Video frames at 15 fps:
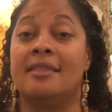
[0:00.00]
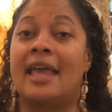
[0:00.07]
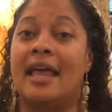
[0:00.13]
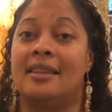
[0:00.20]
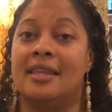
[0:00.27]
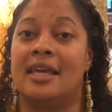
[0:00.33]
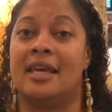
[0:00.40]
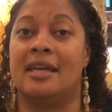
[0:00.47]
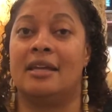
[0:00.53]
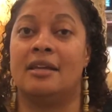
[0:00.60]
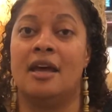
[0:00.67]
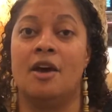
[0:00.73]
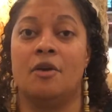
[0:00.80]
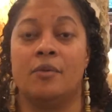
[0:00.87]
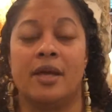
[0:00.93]
that then
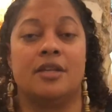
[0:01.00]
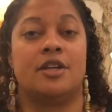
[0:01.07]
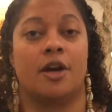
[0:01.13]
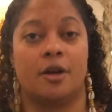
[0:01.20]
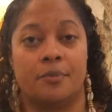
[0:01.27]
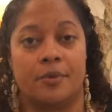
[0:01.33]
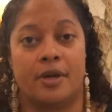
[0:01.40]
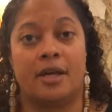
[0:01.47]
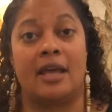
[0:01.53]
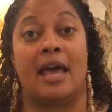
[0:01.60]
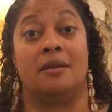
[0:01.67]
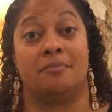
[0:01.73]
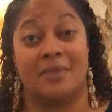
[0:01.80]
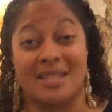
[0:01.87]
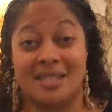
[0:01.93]
we interpret
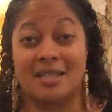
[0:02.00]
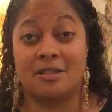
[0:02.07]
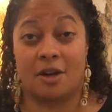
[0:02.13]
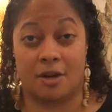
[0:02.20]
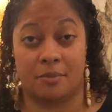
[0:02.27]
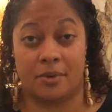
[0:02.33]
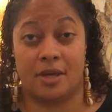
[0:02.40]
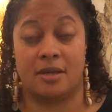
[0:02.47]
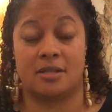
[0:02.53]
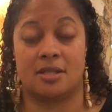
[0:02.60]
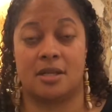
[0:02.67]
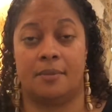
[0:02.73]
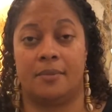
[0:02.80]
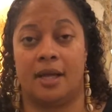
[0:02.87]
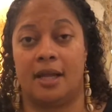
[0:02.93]
and misinterpret
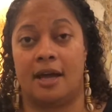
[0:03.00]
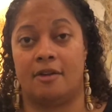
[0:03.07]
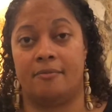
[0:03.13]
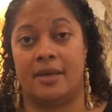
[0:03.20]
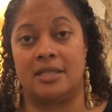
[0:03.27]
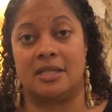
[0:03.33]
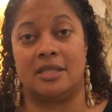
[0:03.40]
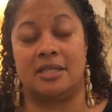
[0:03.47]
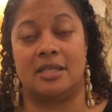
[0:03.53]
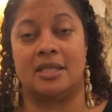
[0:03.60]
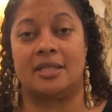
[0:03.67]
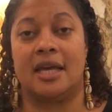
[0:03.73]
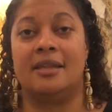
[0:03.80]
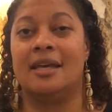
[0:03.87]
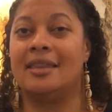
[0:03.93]
a lot of
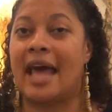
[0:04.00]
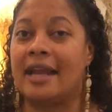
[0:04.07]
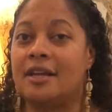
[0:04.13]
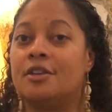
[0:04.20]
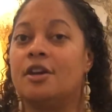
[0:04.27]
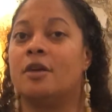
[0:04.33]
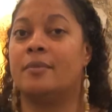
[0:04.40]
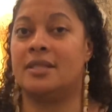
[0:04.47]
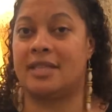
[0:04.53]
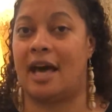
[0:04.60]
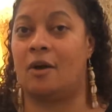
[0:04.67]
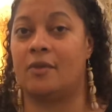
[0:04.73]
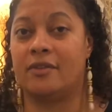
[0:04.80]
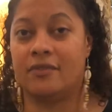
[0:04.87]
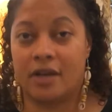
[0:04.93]
messages, and then that determines how
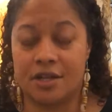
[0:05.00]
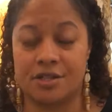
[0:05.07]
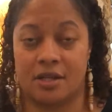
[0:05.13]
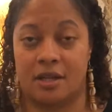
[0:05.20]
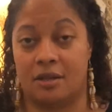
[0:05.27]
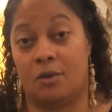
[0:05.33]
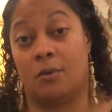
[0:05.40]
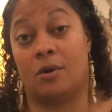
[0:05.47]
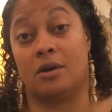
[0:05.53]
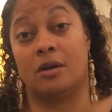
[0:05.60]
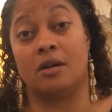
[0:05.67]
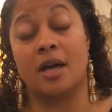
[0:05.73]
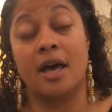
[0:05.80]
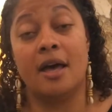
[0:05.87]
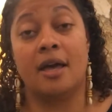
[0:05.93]
we function in the
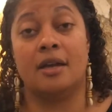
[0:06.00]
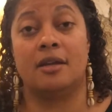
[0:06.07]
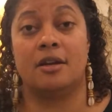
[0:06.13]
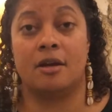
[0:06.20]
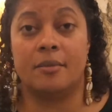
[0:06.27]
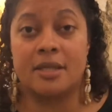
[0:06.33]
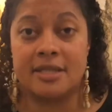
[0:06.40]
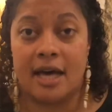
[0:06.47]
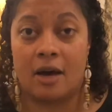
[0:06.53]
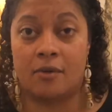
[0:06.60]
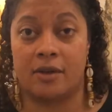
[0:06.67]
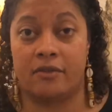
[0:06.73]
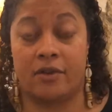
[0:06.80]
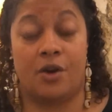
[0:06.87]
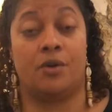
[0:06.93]
world. It determines how
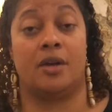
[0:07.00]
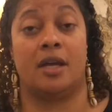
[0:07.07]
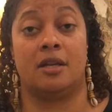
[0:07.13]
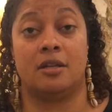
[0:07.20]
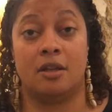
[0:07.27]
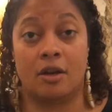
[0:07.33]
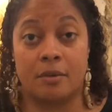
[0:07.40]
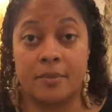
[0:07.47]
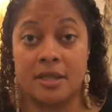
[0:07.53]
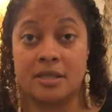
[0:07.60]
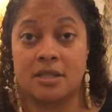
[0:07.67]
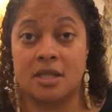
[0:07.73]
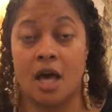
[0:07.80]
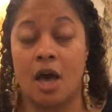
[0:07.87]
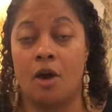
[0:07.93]
we vote. It
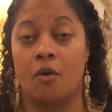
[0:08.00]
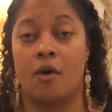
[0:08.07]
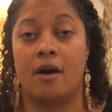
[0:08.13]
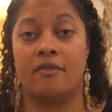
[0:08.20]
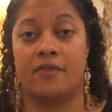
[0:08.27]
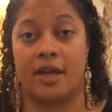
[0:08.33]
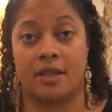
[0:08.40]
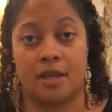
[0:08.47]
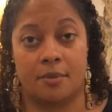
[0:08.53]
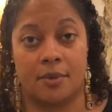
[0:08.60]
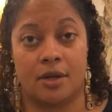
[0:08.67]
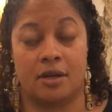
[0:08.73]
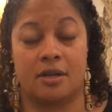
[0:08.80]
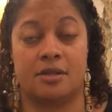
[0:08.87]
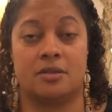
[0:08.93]
determines what faith
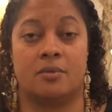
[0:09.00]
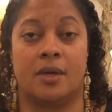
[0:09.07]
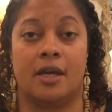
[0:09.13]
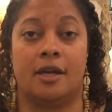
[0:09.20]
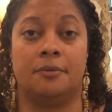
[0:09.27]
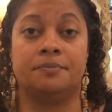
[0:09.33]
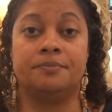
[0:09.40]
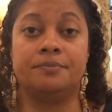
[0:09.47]
communities we